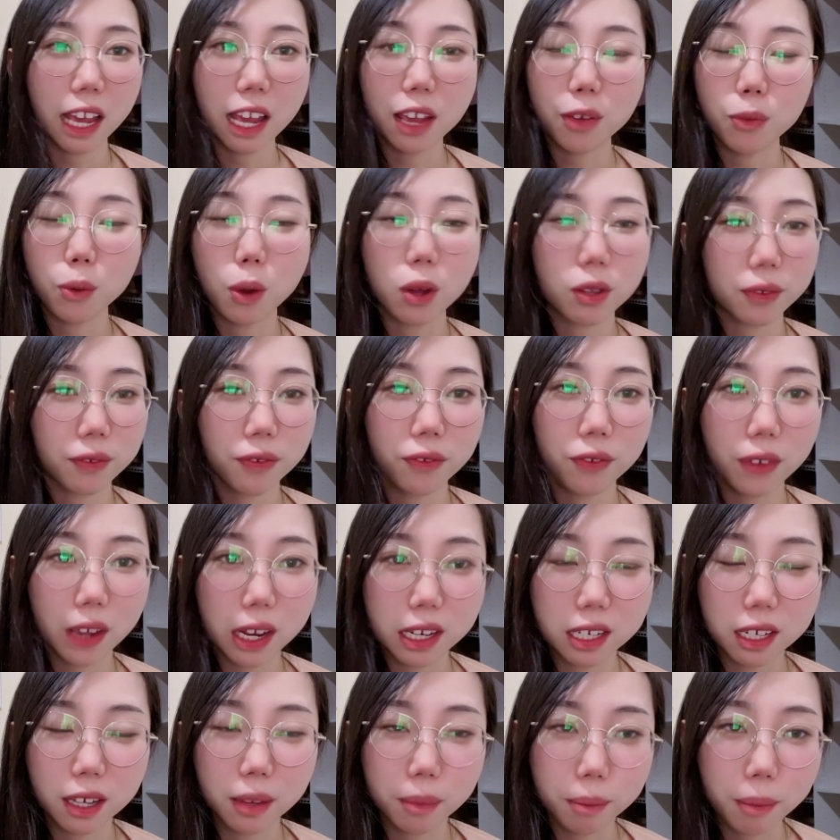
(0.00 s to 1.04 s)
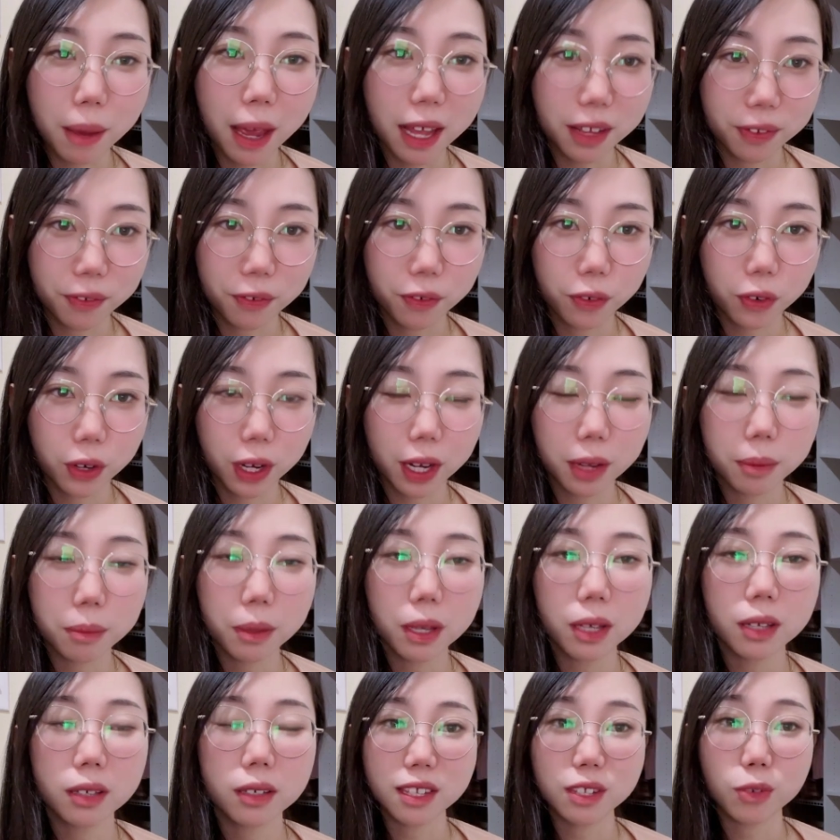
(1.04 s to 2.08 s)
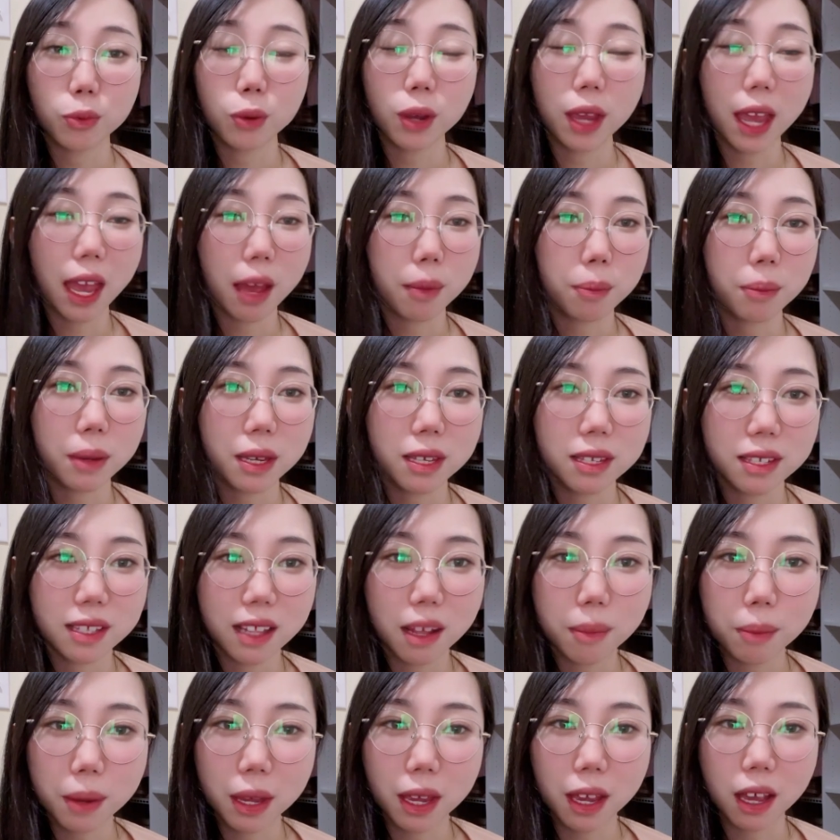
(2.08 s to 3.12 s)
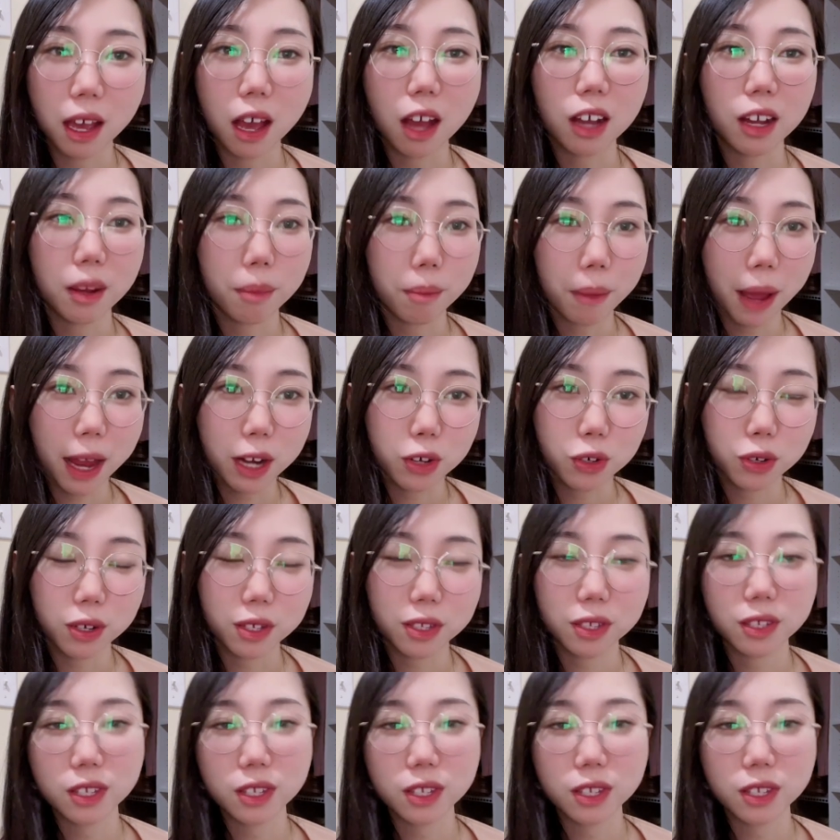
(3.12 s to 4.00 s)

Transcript: It won't fit a bed frame. We have been sleeping on a mattress